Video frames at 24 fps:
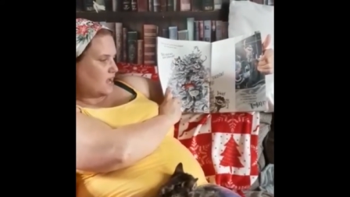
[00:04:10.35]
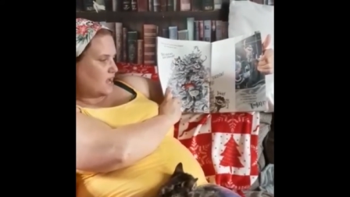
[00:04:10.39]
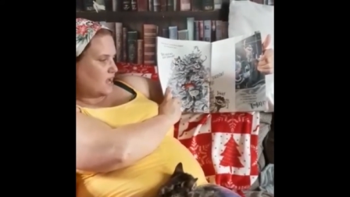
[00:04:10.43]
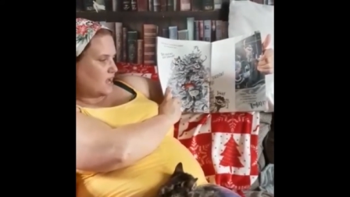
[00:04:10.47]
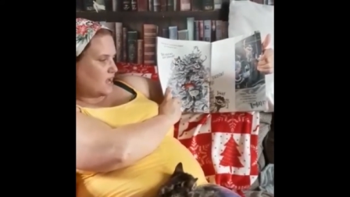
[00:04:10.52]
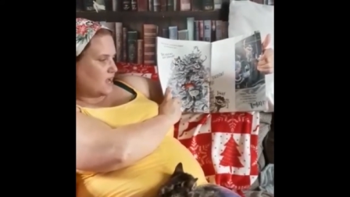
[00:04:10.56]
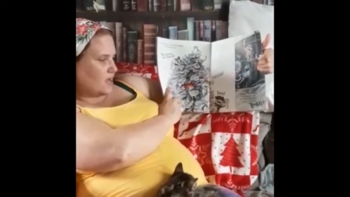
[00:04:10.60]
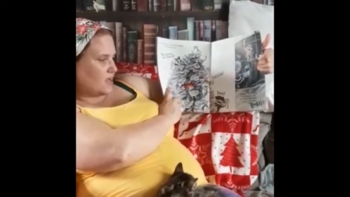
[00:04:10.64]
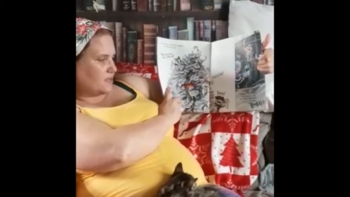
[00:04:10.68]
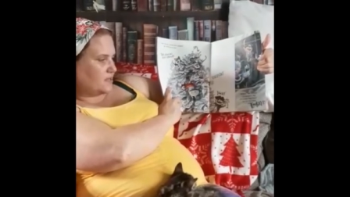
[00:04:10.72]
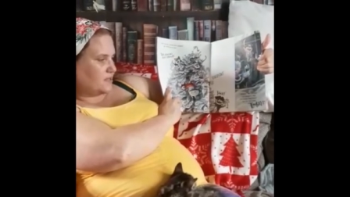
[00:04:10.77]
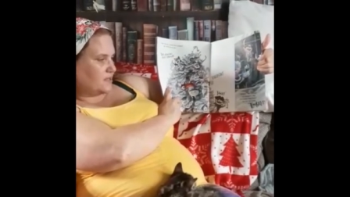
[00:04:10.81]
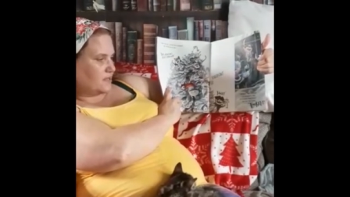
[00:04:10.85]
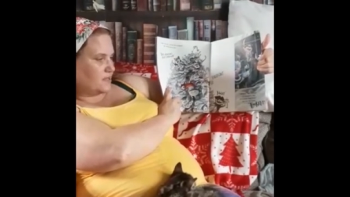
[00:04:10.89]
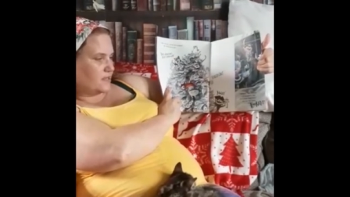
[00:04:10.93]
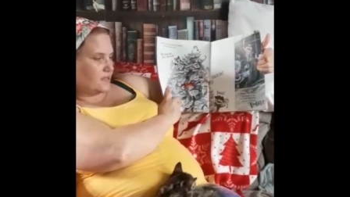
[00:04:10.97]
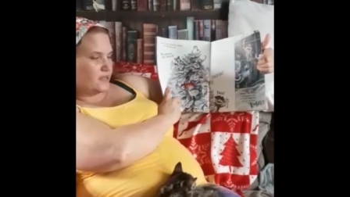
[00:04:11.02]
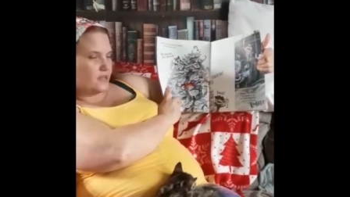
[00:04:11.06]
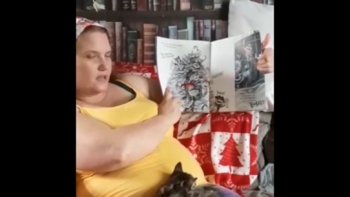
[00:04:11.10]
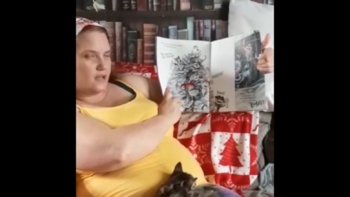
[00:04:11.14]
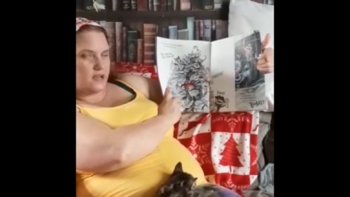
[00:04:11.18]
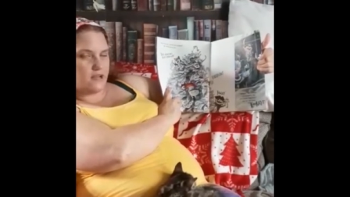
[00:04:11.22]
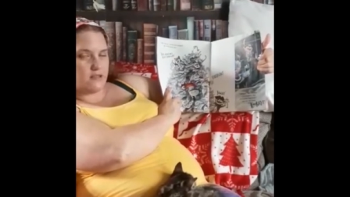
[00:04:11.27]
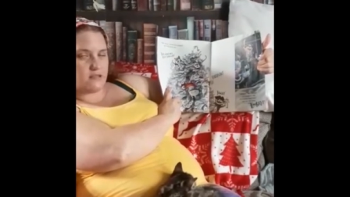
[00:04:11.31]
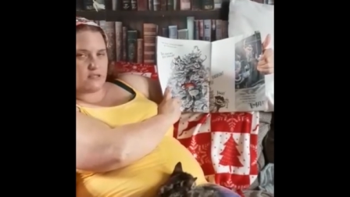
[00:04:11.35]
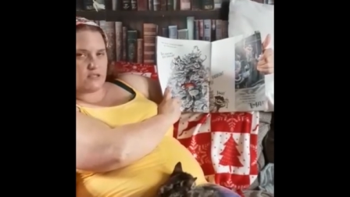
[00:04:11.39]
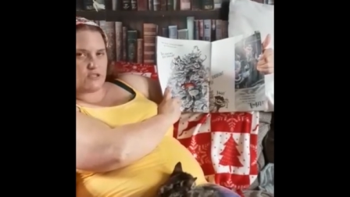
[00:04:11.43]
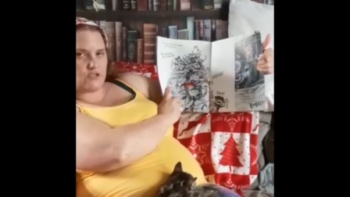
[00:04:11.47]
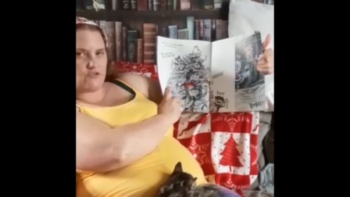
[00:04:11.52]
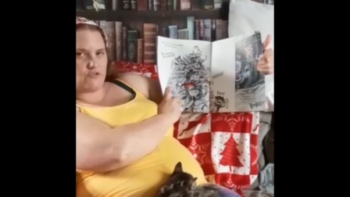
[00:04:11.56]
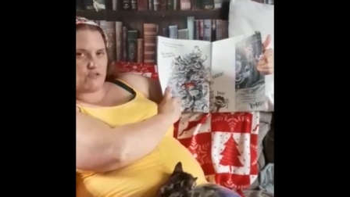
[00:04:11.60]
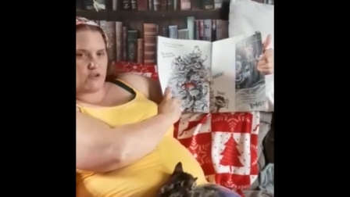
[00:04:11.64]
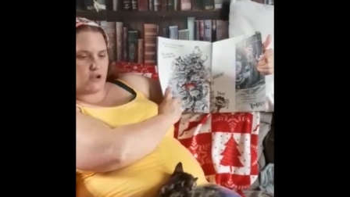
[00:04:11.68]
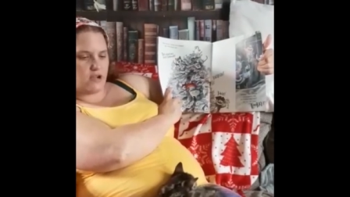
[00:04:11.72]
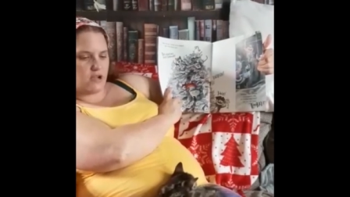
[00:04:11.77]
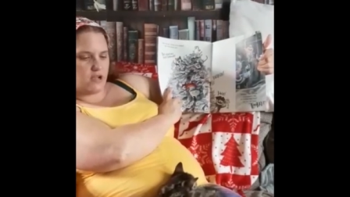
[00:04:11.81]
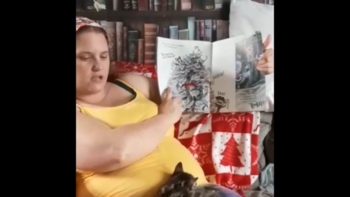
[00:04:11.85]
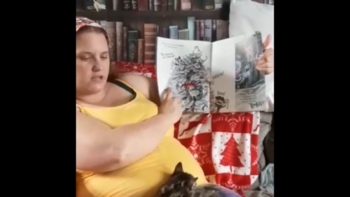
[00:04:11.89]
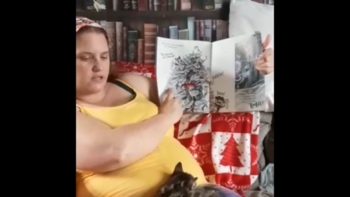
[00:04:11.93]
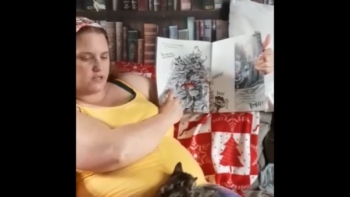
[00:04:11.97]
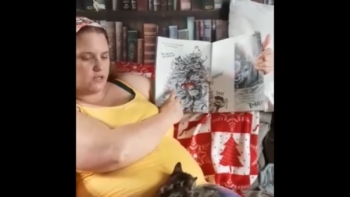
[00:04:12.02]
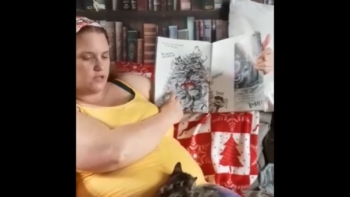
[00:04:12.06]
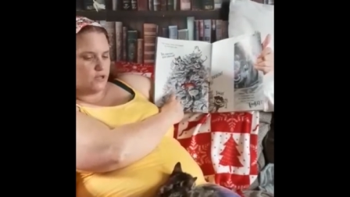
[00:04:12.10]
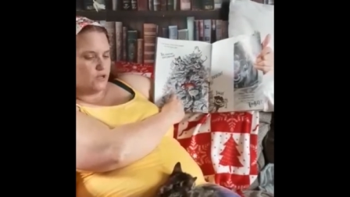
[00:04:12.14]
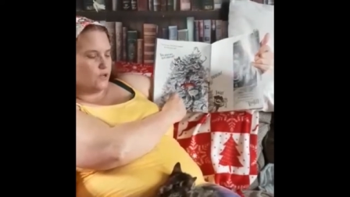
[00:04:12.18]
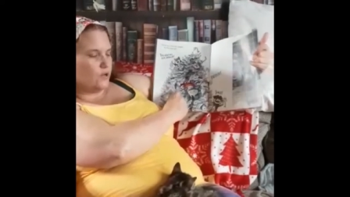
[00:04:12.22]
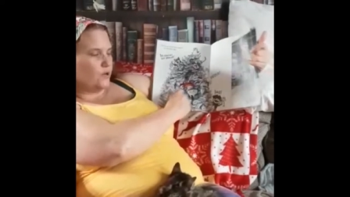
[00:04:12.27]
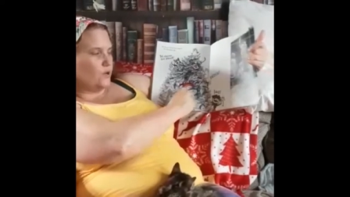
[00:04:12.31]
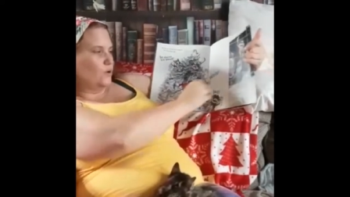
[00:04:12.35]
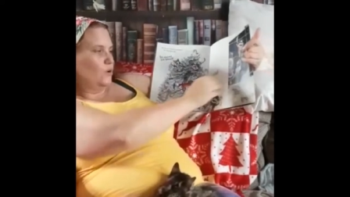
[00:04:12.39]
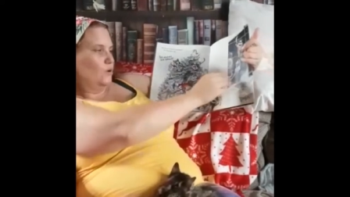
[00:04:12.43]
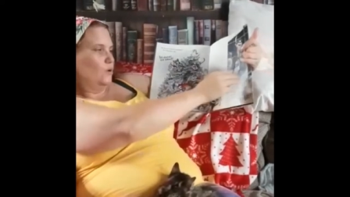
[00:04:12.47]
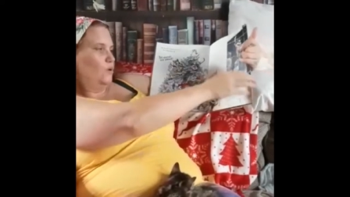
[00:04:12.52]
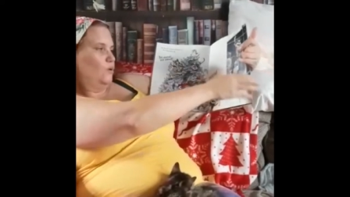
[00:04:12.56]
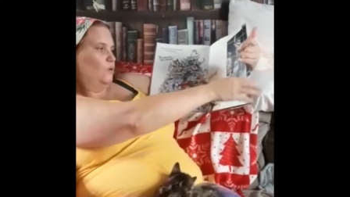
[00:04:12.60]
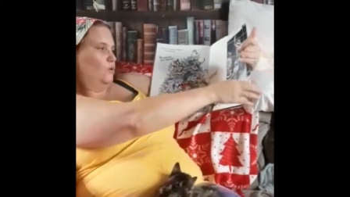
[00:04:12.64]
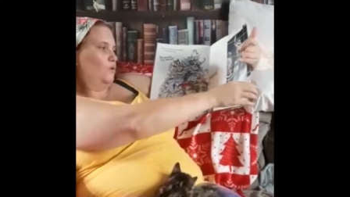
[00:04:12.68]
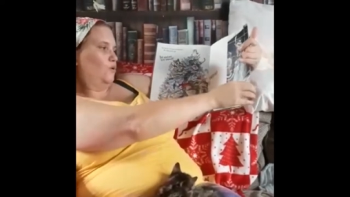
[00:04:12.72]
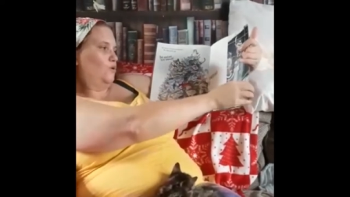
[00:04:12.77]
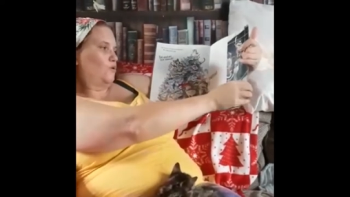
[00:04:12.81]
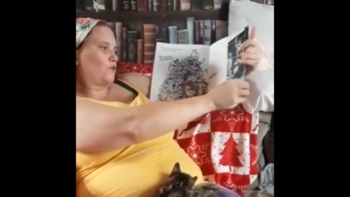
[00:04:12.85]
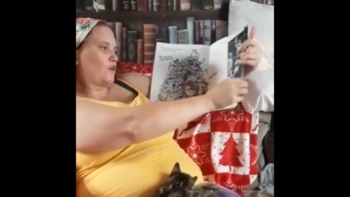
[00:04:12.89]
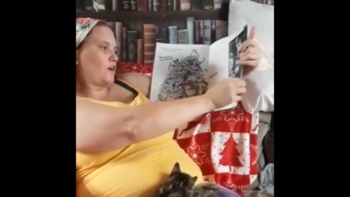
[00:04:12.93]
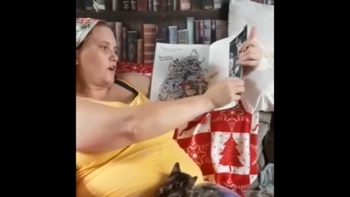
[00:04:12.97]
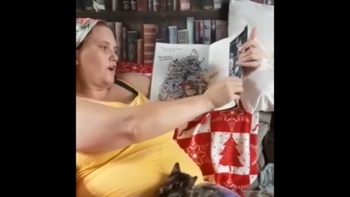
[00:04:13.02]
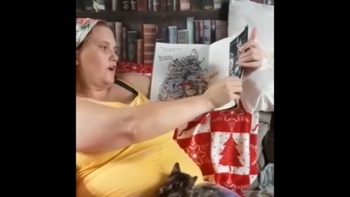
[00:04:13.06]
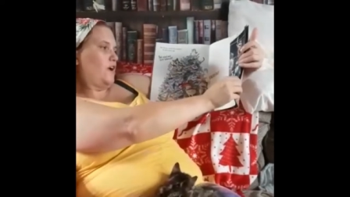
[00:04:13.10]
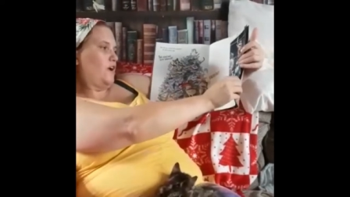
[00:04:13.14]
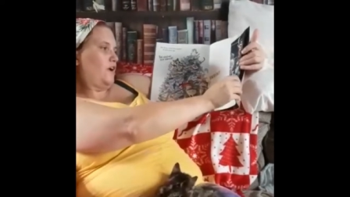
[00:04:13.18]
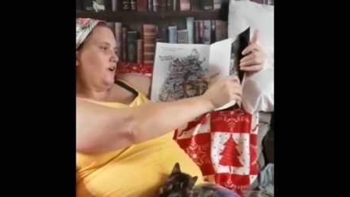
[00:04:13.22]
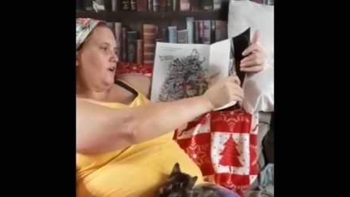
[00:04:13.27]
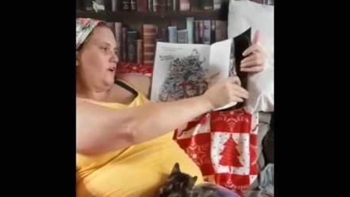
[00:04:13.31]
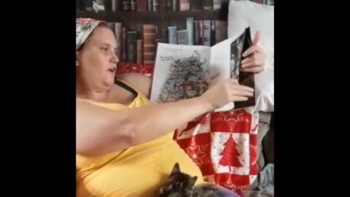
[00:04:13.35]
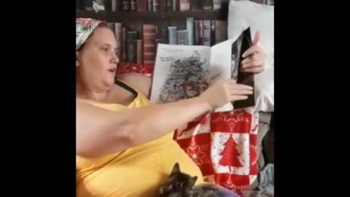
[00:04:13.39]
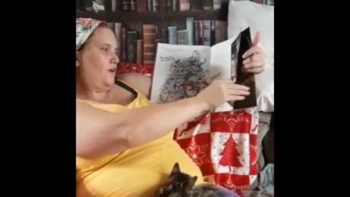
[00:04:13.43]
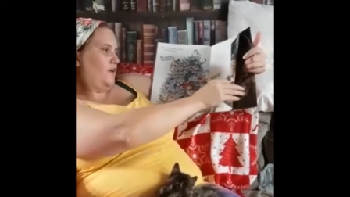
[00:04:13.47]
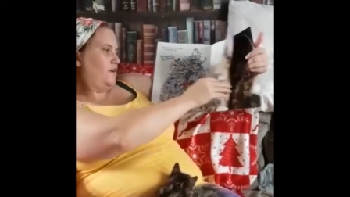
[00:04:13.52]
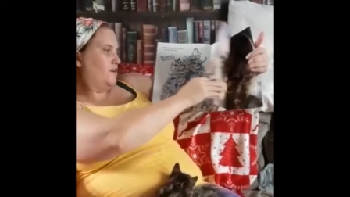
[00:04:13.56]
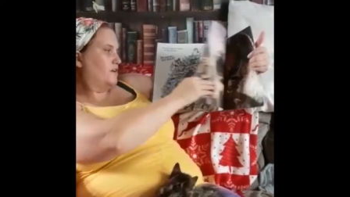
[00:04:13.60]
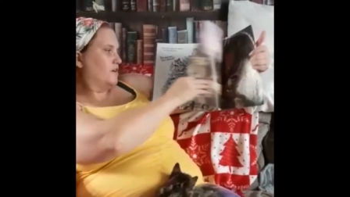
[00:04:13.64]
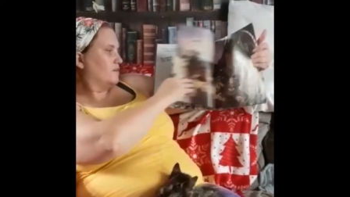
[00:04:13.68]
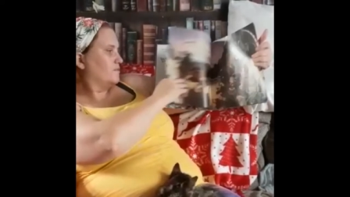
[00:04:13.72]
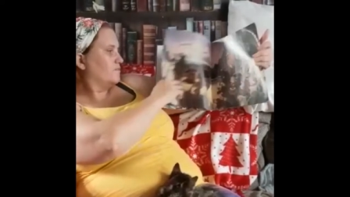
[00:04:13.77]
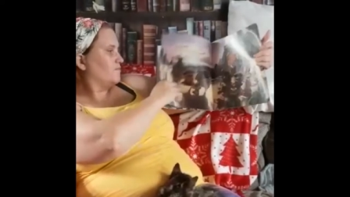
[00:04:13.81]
And the cats cried, Hooray!